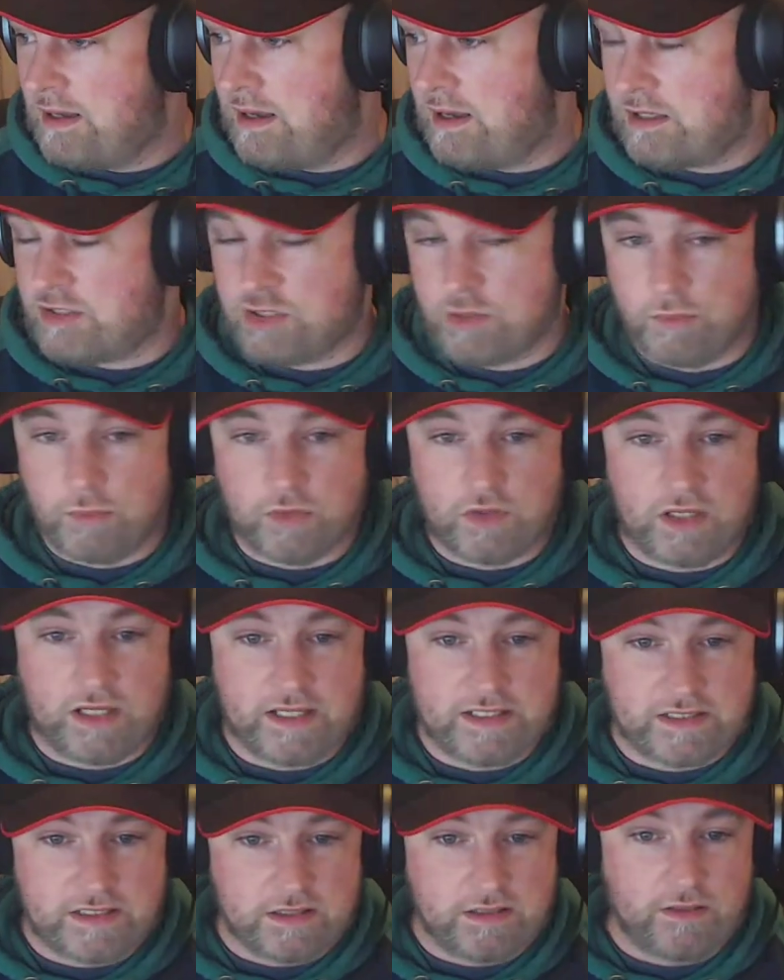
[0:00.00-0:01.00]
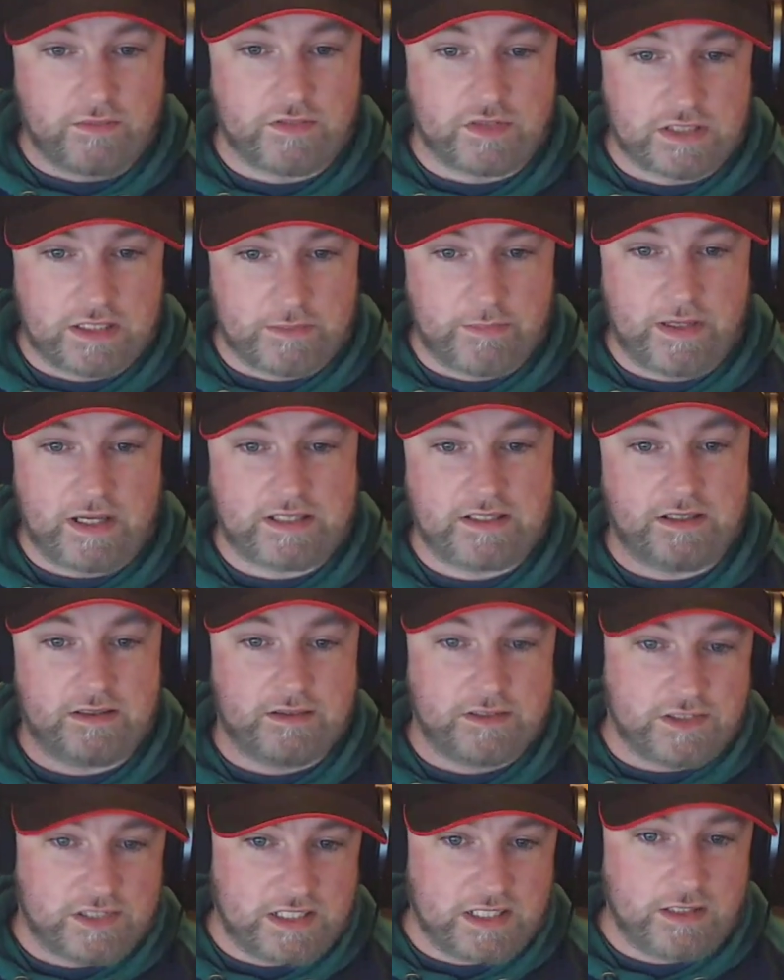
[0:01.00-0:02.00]
Double glazing is obviously better than
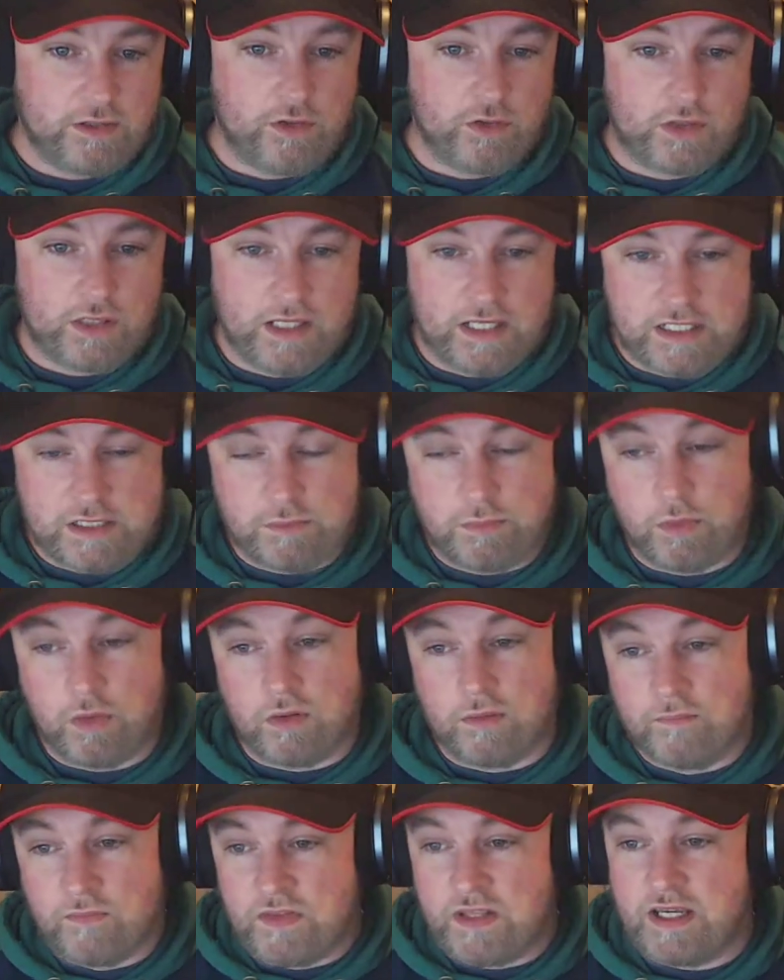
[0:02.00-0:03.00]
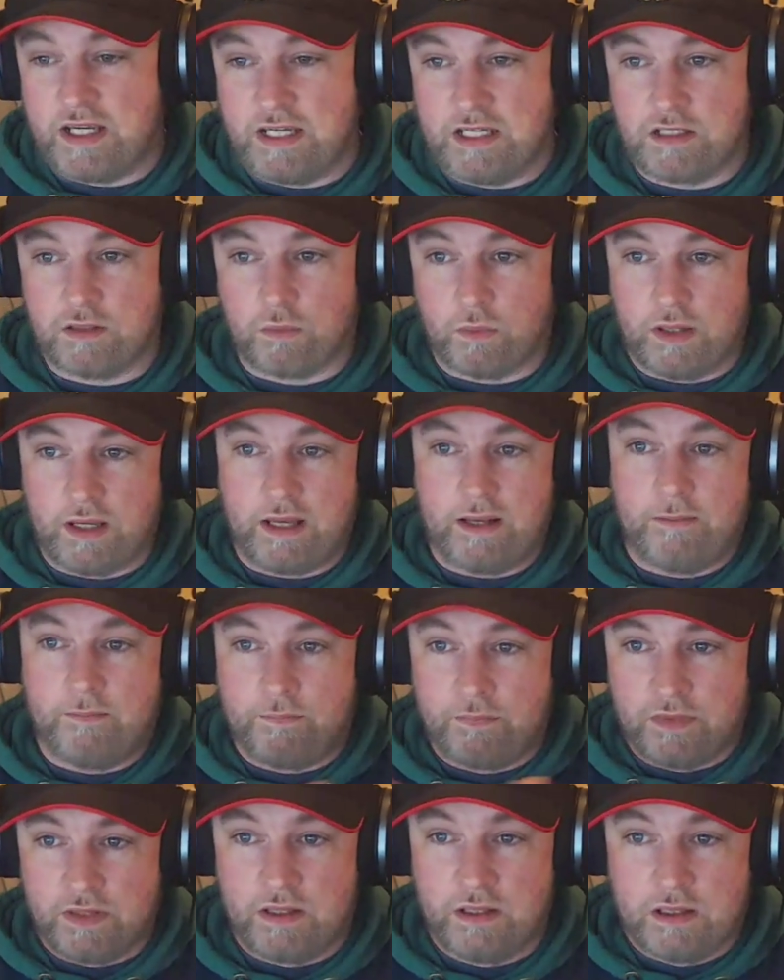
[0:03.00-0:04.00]
single glaze, but either way,
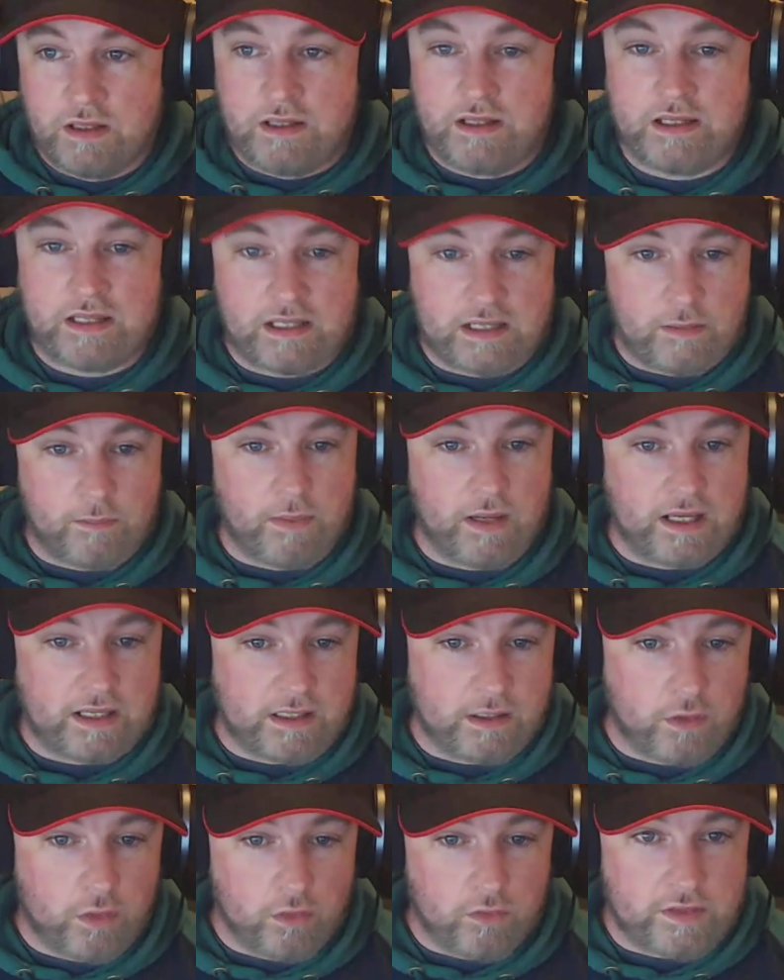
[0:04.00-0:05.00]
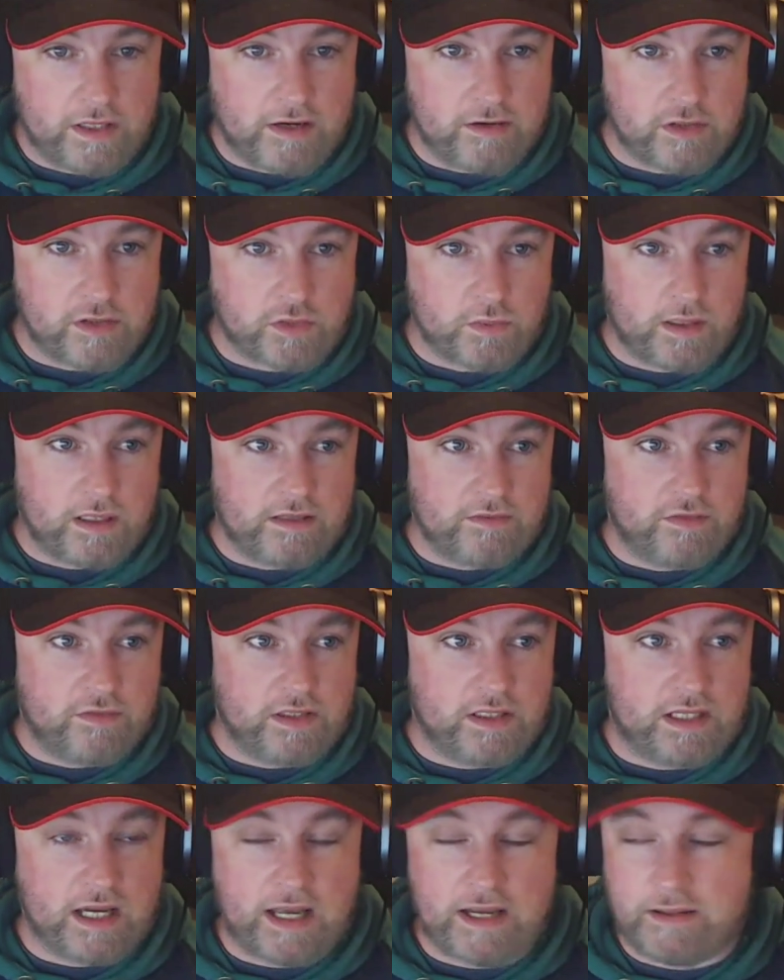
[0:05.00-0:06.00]
get a blanket over there as well if you
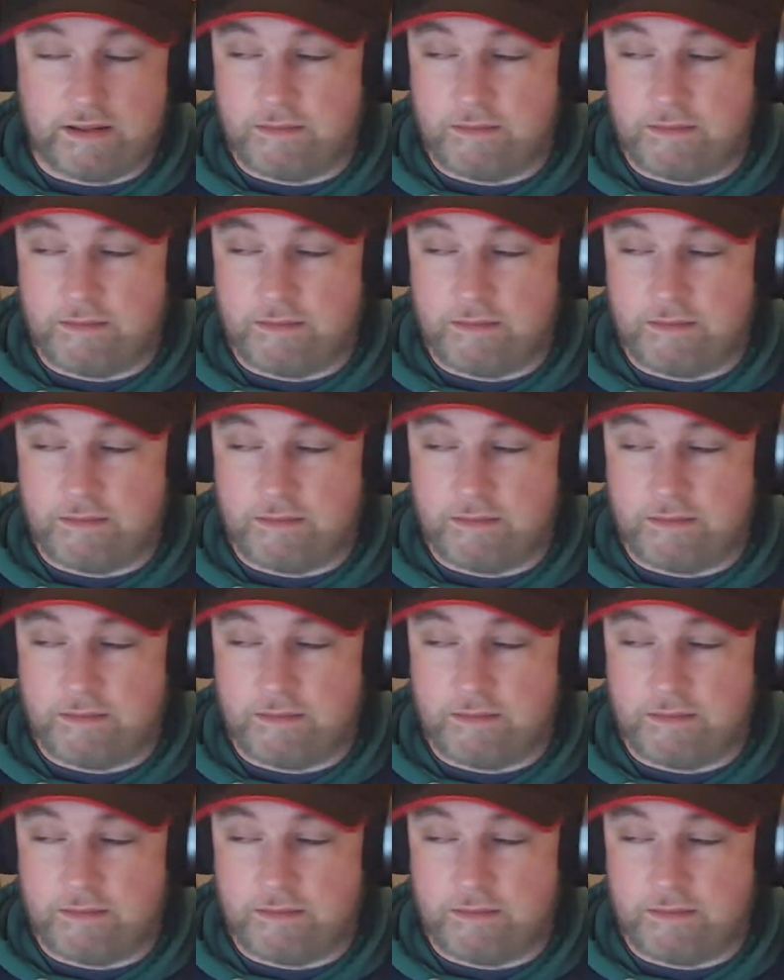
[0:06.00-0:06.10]
can.